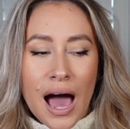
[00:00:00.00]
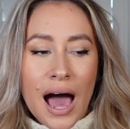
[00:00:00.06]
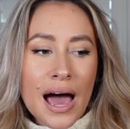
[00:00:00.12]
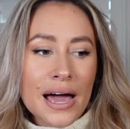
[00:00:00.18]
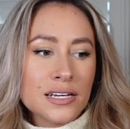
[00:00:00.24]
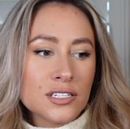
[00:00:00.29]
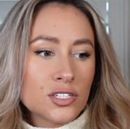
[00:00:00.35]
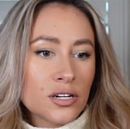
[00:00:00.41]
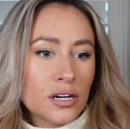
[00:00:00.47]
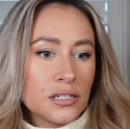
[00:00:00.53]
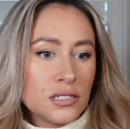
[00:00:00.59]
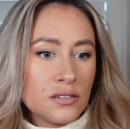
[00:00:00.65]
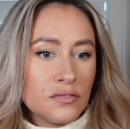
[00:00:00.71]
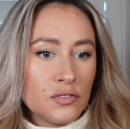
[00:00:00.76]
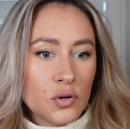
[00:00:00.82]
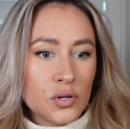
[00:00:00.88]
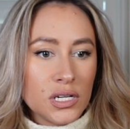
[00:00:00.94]
I started
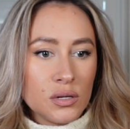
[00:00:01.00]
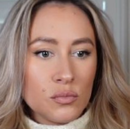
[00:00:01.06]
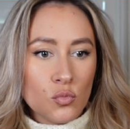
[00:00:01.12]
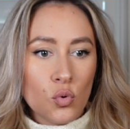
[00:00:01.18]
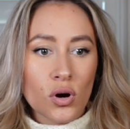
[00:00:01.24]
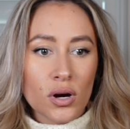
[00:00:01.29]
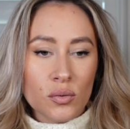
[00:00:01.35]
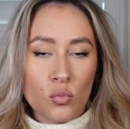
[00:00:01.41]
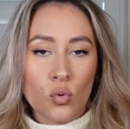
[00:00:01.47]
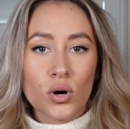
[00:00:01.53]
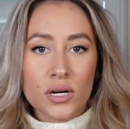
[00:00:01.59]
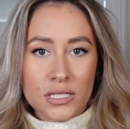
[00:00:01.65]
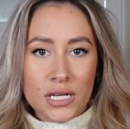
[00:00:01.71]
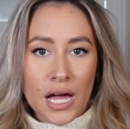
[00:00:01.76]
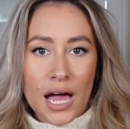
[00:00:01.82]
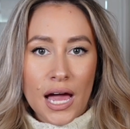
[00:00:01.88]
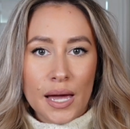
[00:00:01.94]
devoting more and more
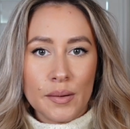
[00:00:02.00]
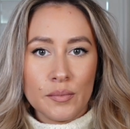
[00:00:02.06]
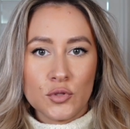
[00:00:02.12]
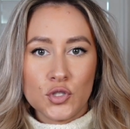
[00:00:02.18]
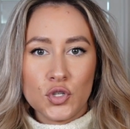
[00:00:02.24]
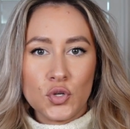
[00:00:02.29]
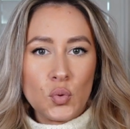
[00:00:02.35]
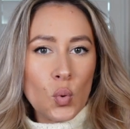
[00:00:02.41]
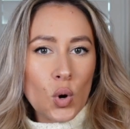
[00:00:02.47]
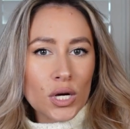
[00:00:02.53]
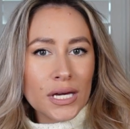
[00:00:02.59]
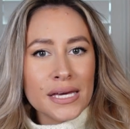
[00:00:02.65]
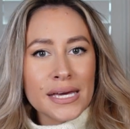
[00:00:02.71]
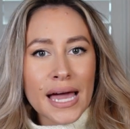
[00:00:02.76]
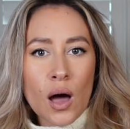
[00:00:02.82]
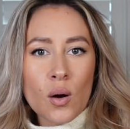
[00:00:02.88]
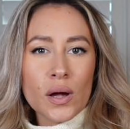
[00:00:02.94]
time to
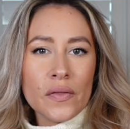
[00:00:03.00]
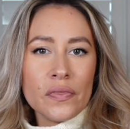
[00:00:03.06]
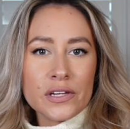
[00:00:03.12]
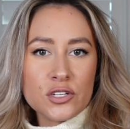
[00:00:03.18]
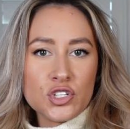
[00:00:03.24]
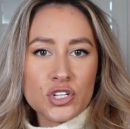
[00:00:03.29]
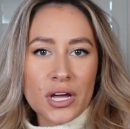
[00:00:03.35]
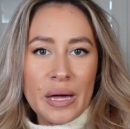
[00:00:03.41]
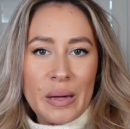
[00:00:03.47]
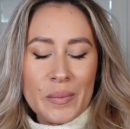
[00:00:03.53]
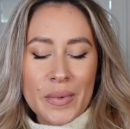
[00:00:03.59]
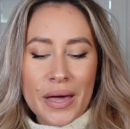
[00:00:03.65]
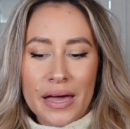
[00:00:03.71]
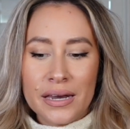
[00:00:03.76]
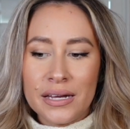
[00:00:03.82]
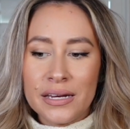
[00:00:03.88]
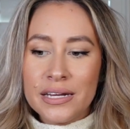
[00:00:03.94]
working out in the gym.
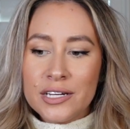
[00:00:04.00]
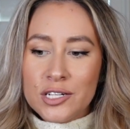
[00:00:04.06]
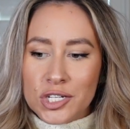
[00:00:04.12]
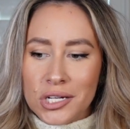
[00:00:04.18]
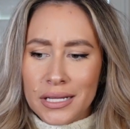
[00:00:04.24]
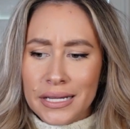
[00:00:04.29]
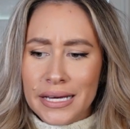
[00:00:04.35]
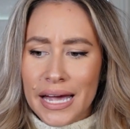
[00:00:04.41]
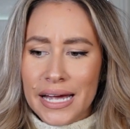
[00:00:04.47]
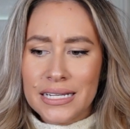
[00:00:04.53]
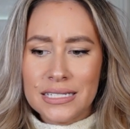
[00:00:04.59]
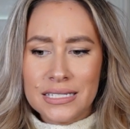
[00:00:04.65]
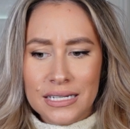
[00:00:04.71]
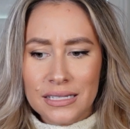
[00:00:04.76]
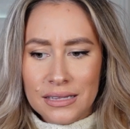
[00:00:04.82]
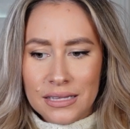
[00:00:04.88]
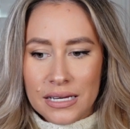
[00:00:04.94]
And initially I
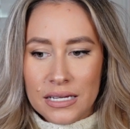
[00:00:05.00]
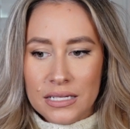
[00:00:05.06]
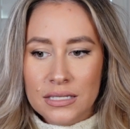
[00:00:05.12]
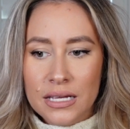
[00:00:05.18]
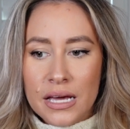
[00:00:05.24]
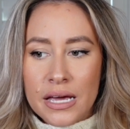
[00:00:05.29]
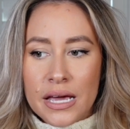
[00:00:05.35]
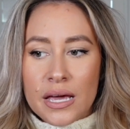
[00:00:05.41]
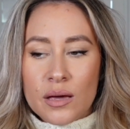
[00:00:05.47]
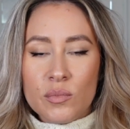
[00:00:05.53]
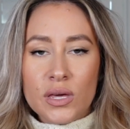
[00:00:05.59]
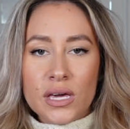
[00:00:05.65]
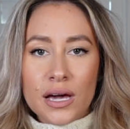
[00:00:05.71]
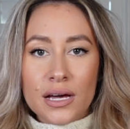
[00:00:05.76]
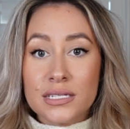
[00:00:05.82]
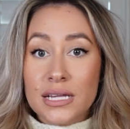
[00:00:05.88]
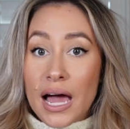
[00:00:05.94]
did this
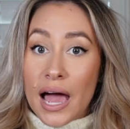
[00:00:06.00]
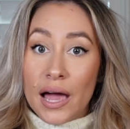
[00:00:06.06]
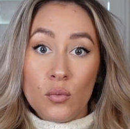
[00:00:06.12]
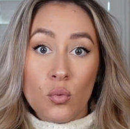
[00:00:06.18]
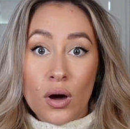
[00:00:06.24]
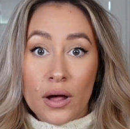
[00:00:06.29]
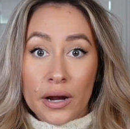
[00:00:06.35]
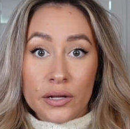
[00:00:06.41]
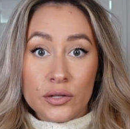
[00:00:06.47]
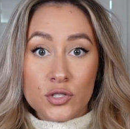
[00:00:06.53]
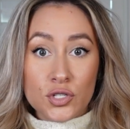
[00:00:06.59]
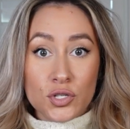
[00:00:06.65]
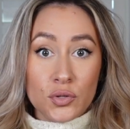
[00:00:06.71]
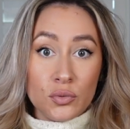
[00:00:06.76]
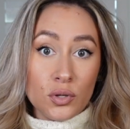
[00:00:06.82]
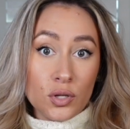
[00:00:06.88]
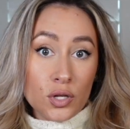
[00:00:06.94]
because I wanted
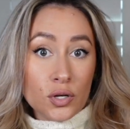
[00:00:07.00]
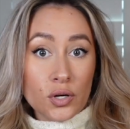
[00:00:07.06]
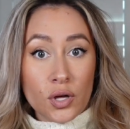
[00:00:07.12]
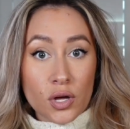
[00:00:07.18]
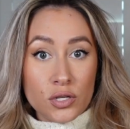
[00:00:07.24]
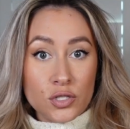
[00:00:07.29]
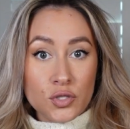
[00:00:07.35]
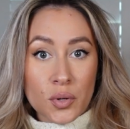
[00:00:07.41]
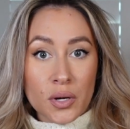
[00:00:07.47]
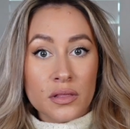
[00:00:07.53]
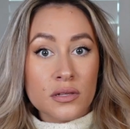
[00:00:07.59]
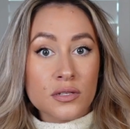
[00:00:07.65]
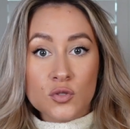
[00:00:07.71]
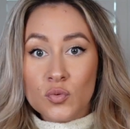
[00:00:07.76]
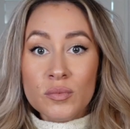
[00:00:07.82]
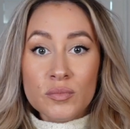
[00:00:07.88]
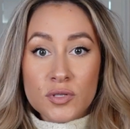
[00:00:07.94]
to look good during the
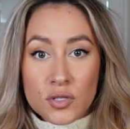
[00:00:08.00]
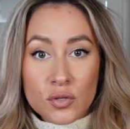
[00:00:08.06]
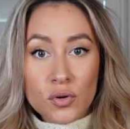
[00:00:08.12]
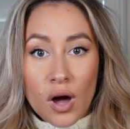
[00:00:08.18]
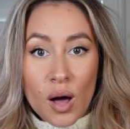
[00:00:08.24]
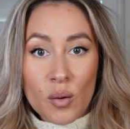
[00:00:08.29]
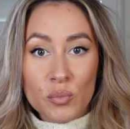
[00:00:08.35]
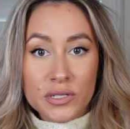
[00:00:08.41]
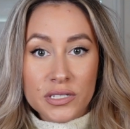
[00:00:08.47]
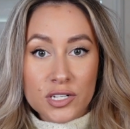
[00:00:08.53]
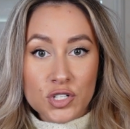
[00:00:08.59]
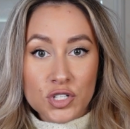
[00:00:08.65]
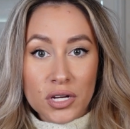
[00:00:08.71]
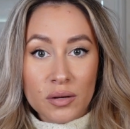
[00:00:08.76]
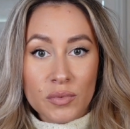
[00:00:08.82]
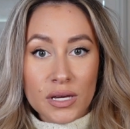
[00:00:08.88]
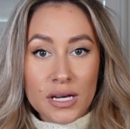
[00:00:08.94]
swimsuit
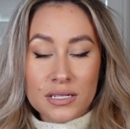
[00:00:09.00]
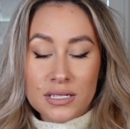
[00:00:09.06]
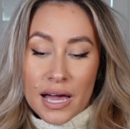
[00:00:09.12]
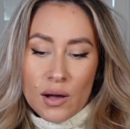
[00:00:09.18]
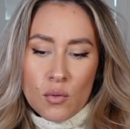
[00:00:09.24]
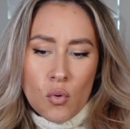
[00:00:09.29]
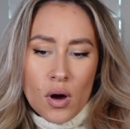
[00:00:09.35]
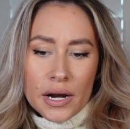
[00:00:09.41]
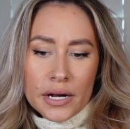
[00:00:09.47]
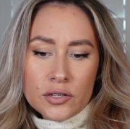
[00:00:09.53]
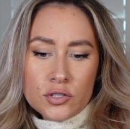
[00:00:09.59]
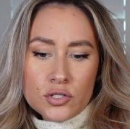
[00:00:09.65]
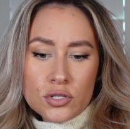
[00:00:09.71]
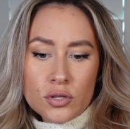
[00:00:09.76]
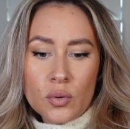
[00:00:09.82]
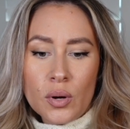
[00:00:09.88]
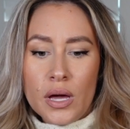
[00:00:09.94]
competition, because I wanted
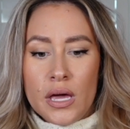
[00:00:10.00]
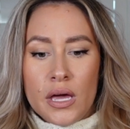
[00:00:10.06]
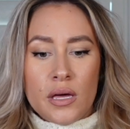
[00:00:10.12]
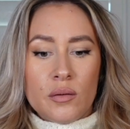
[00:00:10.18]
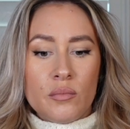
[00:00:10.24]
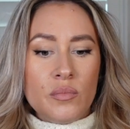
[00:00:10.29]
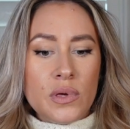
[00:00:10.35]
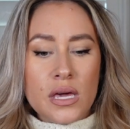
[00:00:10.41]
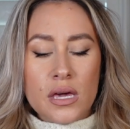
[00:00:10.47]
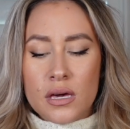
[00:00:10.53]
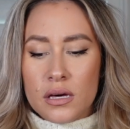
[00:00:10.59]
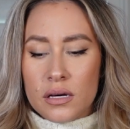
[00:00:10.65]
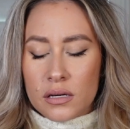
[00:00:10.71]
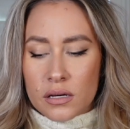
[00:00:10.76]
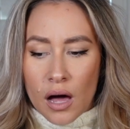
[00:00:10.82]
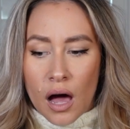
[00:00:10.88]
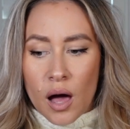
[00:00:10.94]
to
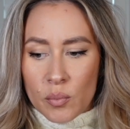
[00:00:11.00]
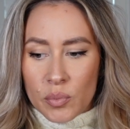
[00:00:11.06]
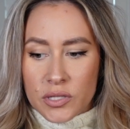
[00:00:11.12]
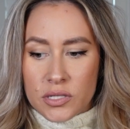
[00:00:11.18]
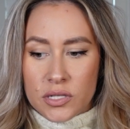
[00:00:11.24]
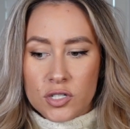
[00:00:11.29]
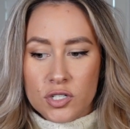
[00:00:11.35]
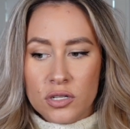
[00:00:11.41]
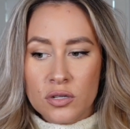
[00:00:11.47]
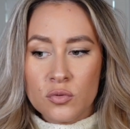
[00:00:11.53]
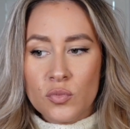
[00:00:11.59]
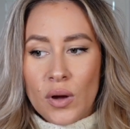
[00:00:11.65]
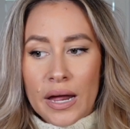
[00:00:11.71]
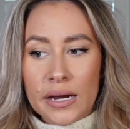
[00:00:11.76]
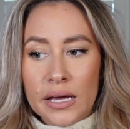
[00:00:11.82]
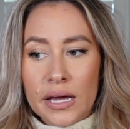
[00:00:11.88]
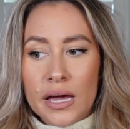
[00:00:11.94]
be competition
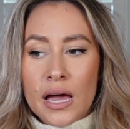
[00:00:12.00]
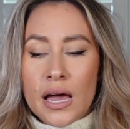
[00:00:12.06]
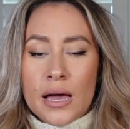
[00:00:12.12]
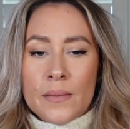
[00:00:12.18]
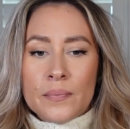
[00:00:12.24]
ready.